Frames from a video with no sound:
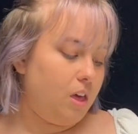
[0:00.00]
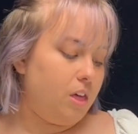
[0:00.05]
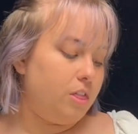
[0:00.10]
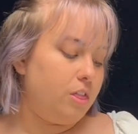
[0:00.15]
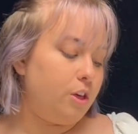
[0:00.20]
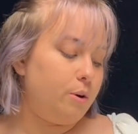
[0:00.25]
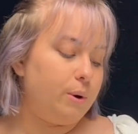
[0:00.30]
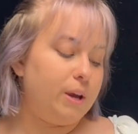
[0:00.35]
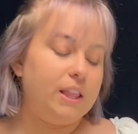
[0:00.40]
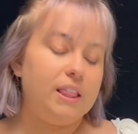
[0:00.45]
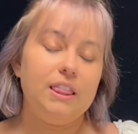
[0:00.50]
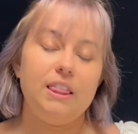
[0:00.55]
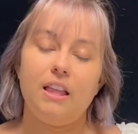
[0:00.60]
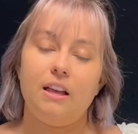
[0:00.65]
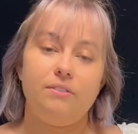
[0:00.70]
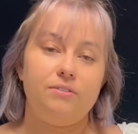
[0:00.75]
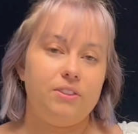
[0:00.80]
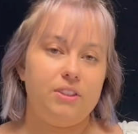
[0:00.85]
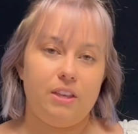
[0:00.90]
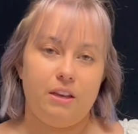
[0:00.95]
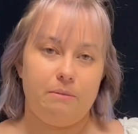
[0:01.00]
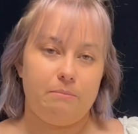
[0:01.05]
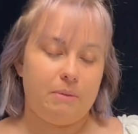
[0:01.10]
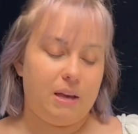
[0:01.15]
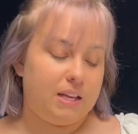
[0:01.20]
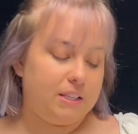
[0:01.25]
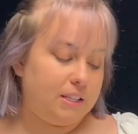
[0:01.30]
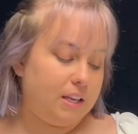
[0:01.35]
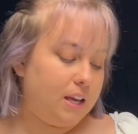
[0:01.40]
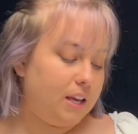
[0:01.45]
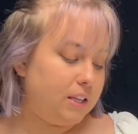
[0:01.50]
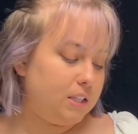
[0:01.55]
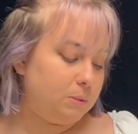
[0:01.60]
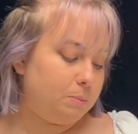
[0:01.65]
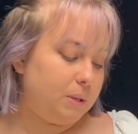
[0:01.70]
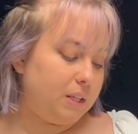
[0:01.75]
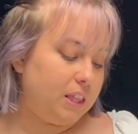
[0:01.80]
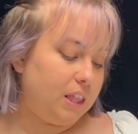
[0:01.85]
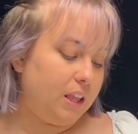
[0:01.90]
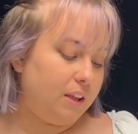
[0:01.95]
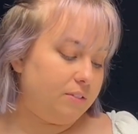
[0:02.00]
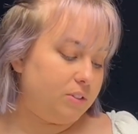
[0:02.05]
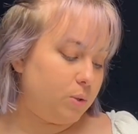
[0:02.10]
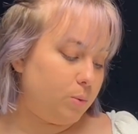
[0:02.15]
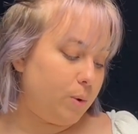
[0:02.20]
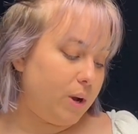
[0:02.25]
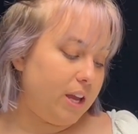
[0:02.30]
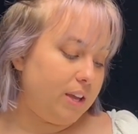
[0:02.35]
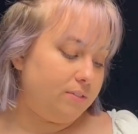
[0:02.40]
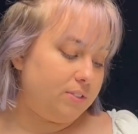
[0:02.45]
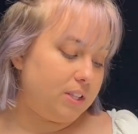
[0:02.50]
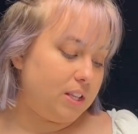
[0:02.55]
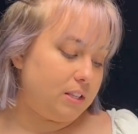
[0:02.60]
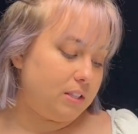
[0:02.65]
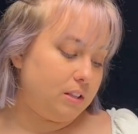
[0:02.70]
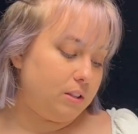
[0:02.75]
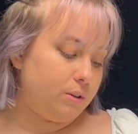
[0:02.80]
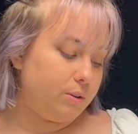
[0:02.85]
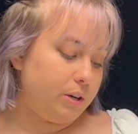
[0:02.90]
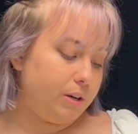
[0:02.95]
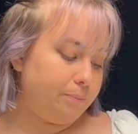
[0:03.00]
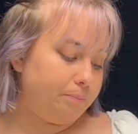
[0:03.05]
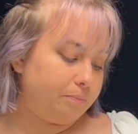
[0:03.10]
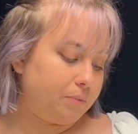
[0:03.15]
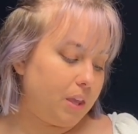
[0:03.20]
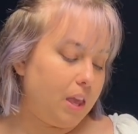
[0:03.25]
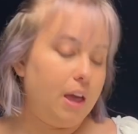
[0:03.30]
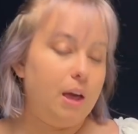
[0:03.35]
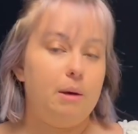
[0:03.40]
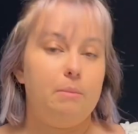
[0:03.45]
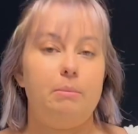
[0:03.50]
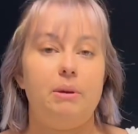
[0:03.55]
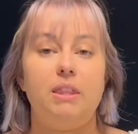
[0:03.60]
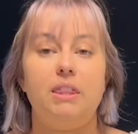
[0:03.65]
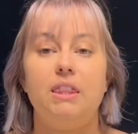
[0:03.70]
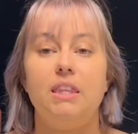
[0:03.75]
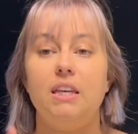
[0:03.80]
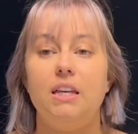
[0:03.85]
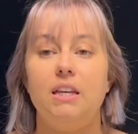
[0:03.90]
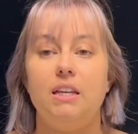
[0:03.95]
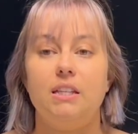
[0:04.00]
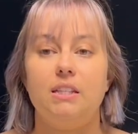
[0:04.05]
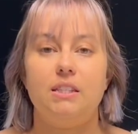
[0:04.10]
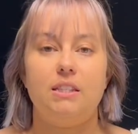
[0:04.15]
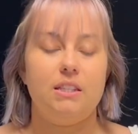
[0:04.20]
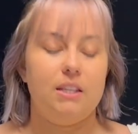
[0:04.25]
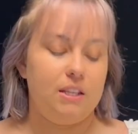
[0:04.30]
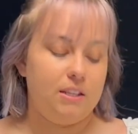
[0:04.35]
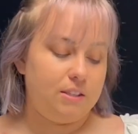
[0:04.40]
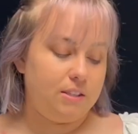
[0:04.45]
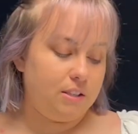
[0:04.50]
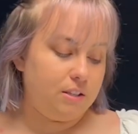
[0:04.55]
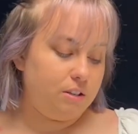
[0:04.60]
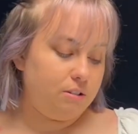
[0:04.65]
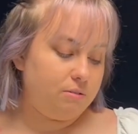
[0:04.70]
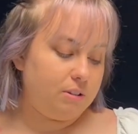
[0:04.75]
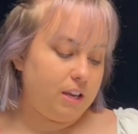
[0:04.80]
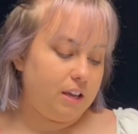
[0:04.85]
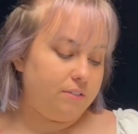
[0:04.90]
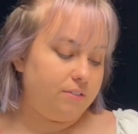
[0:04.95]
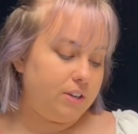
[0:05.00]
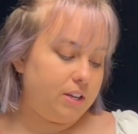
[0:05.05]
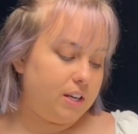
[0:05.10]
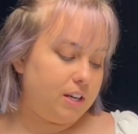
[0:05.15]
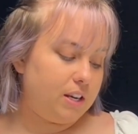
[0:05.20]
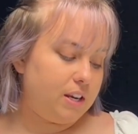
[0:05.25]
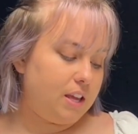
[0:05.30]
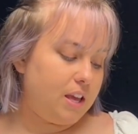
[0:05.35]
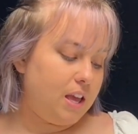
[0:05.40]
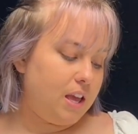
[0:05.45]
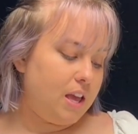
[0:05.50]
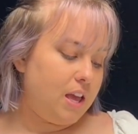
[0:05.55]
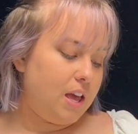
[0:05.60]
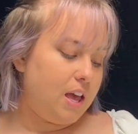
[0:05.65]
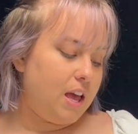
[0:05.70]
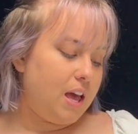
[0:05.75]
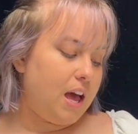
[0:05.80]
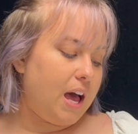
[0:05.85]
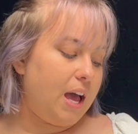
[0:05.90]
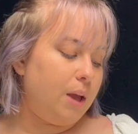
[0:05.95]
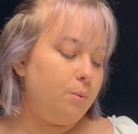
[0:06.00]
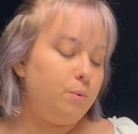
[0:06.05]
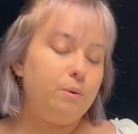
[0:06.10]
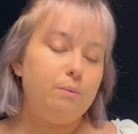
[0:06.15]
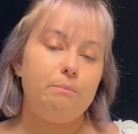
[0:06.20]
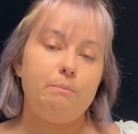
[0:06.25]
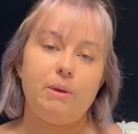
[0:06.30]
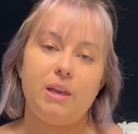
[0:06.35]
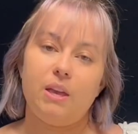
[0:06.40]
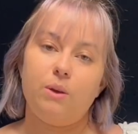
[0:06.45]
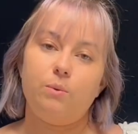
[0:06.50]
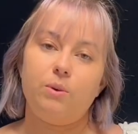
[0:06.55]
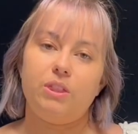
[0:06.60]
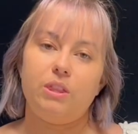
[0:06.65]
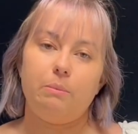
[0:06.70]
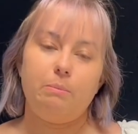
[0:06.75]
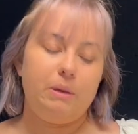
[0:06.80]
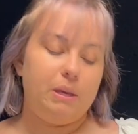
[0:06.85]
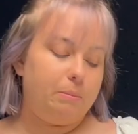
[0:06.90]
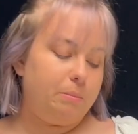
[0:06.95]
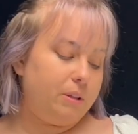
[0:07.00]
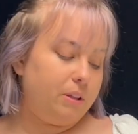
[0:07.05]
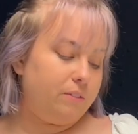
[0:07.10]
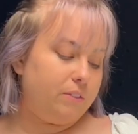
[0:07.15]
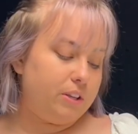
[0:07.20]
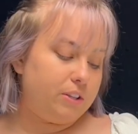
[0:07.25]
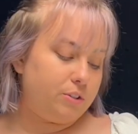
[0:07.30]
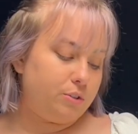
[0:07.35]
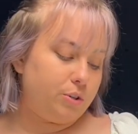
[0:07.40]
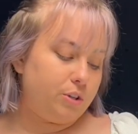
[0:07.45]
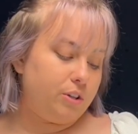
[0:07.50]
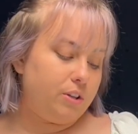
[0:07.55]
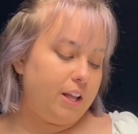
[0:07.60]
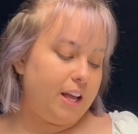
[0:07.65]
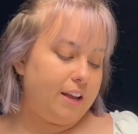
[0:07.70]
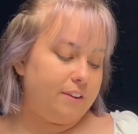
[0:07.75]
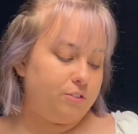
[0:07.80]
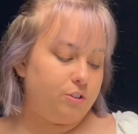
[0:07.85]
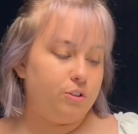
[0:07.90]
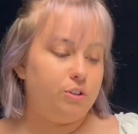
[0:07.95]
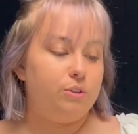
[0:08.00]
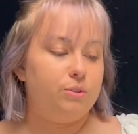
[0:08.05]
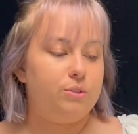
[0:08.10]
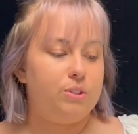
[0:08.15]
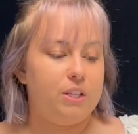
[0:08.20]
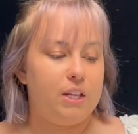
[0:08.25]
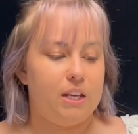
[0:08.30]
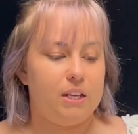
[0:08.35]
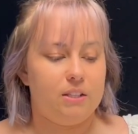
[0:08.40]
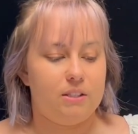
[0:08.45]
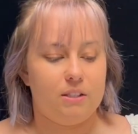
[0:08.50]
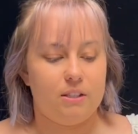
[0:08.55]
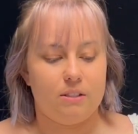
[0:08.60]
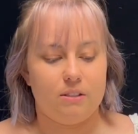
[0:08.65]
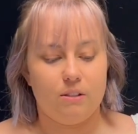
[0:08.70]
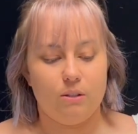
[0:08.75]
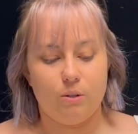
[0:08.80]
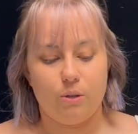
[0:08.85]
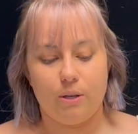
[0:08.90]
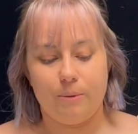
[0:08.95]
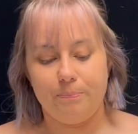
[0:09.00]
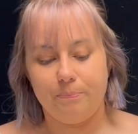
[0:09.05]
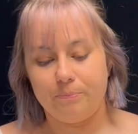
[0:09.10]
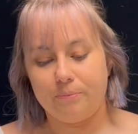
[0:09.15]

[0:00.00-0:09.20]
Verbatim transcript: Though I loved them as a husband loves a wife, says the Lord. But this is the new covenant I will make with the people of Israel after those days, says the Lord.